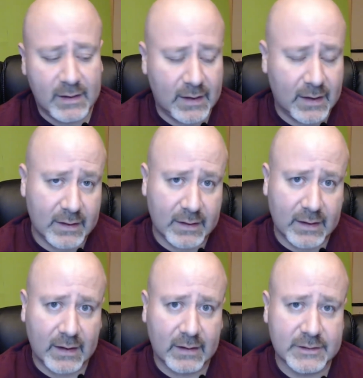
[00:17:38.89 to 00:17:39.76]
and
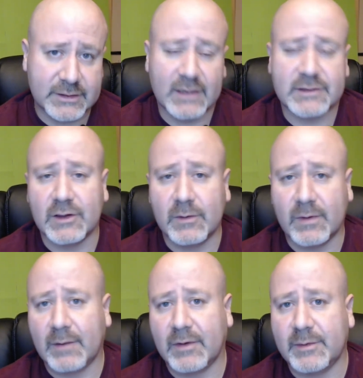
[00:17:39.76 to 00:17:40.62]
I'll let you guys know
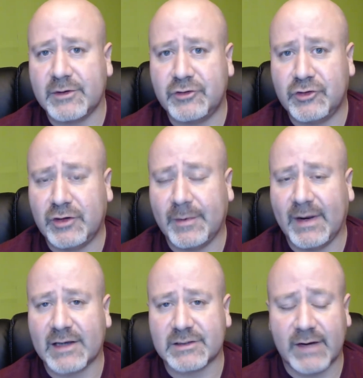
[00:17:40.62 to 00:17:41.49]
when I'm going to be streaming
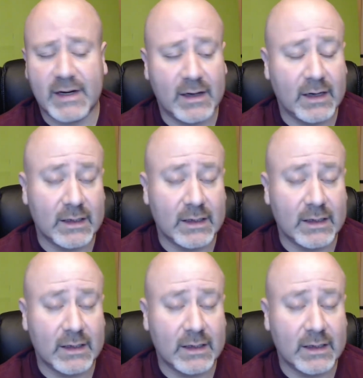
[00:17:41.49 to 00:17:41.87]
next, alright?